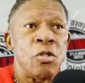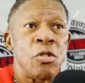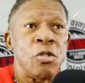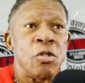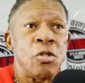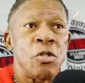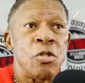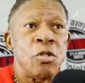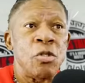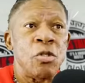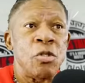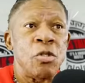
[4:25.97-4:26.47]

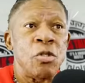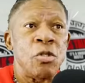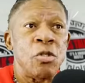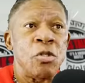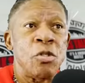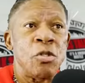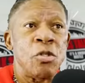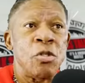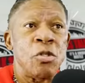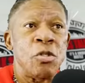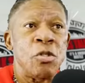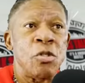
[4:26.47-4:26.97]

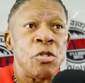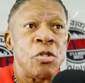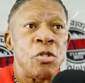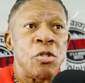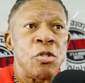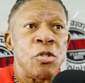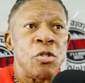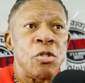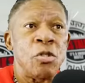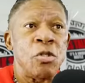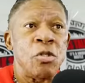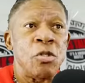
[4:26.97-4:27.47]

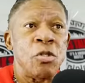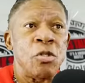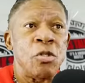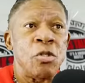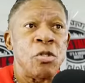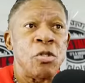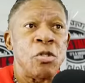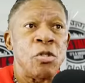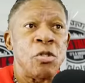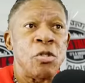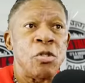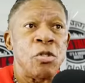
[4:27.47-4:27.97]

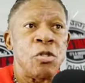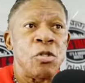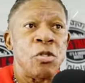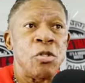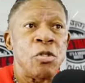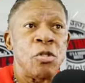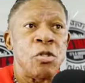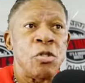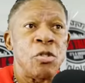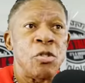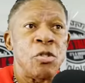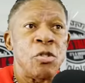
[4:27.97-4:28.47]

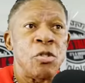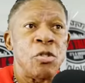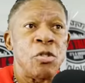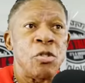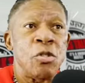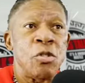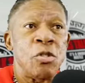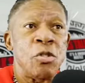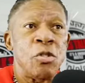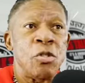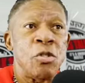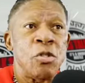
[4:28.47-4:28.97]

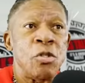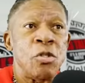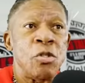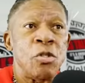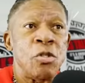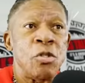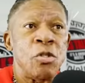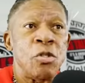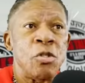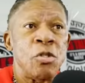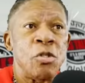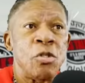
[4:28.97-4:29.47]

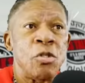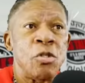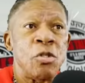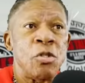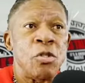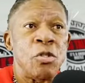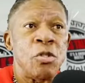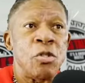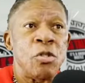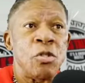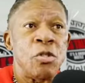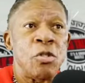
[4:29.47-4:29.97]

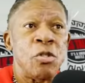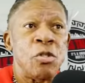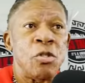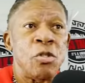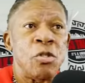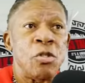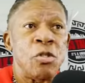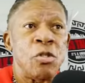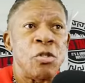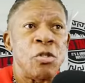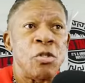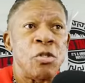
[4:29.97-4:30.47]

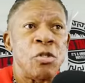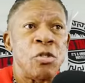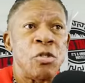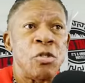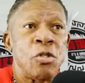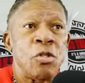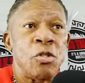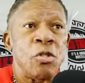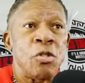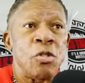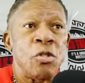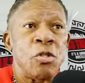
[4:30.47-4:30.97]

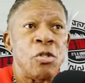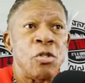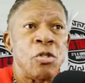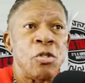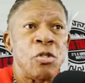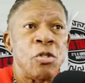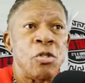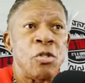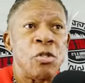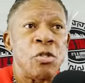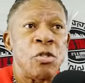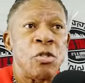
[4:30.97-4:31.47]

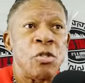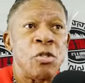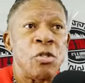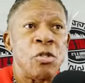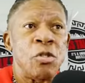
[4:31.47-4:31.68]
This person isn't speaking.